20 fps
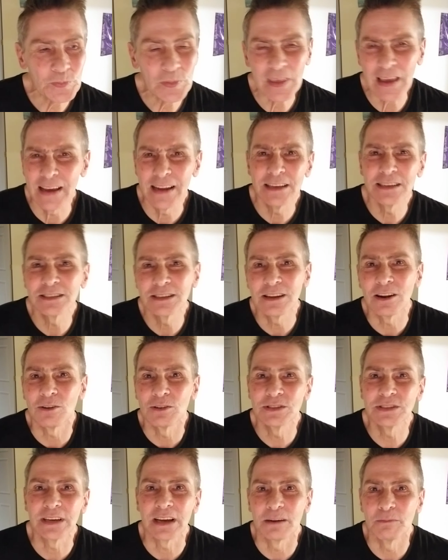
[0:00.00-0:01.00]
And he's, you know,
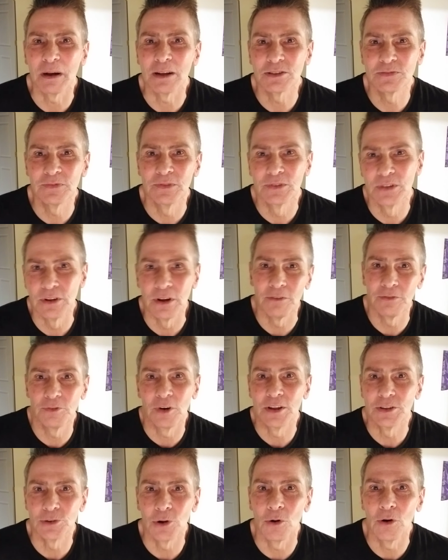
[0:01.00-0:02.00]
singing about the
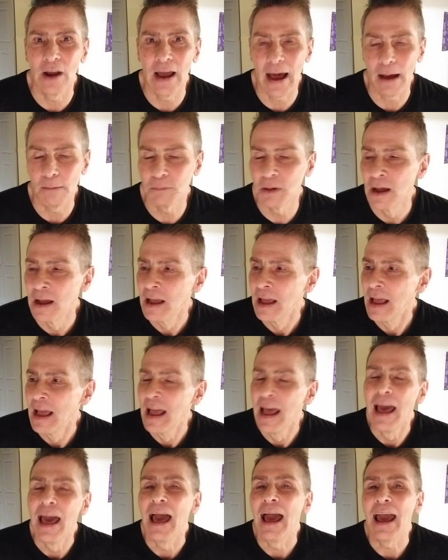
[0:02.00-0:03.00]
front door app.
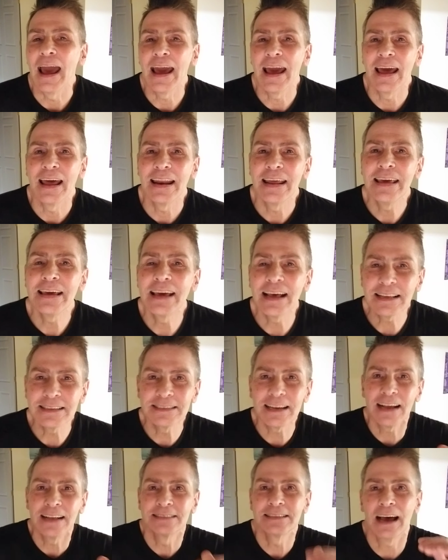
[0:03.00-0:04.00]
And he
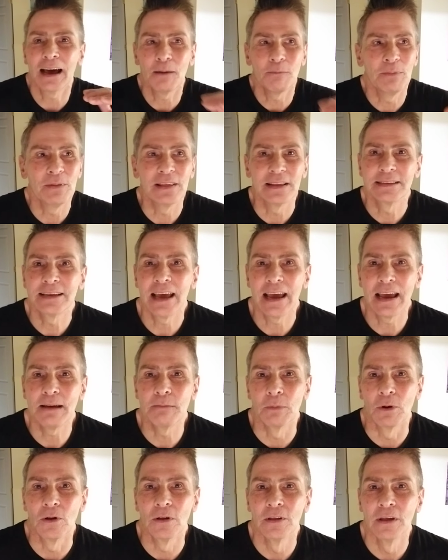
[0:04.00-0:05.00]
gets on top of the
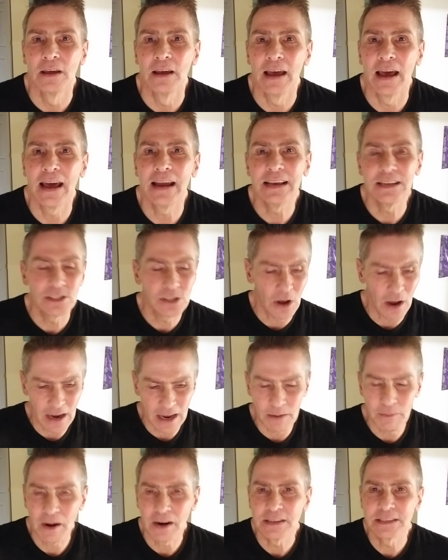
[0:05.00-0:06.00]
table and he's
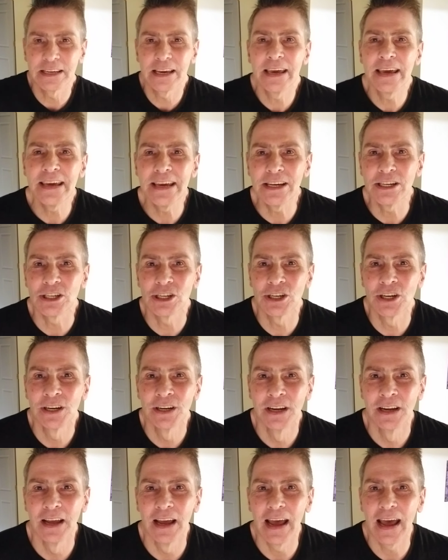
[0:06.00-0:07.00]
talking about his quiche.
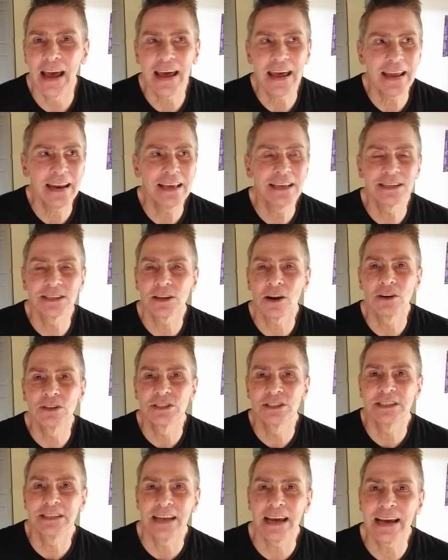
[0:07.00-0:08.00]
And he
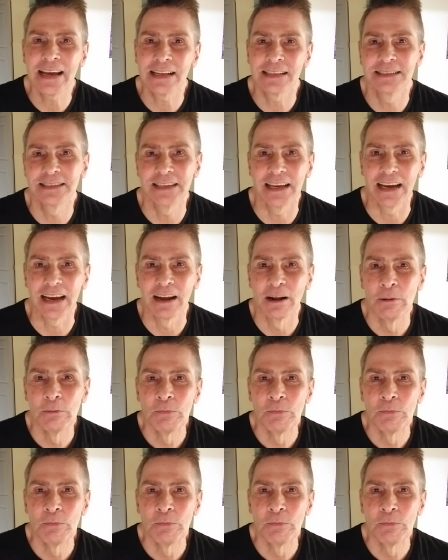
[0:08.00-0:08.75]
starts dancing.